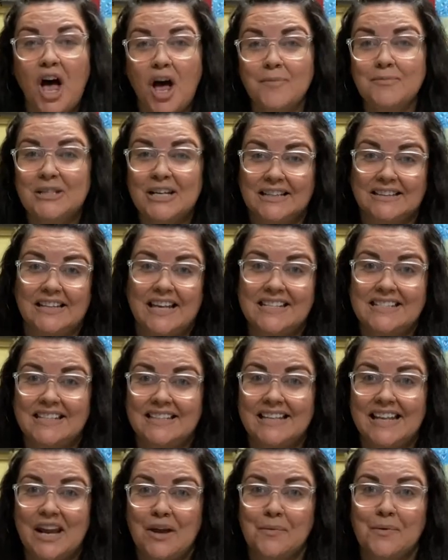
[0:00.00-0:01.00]
object lesson
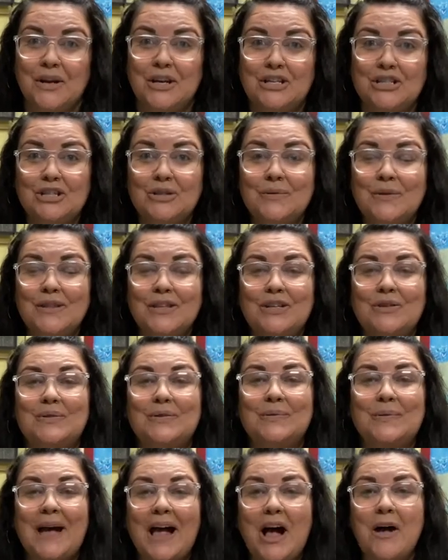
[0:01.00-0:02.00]
that I want to do with you
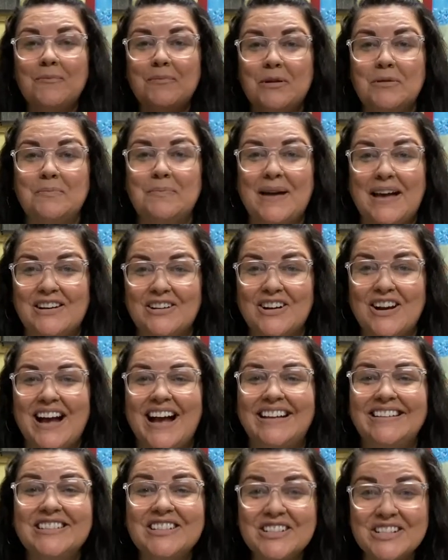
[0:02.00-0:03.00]
to help you better
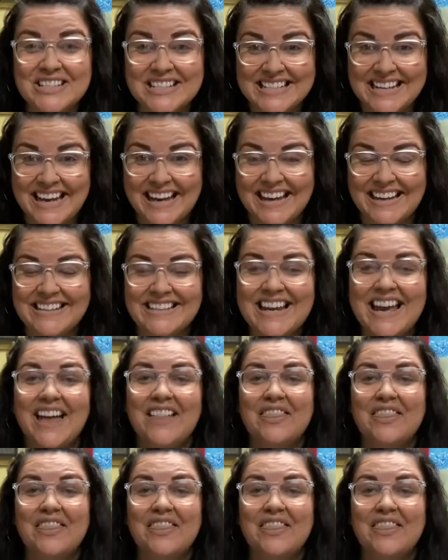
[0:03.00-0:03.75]
understand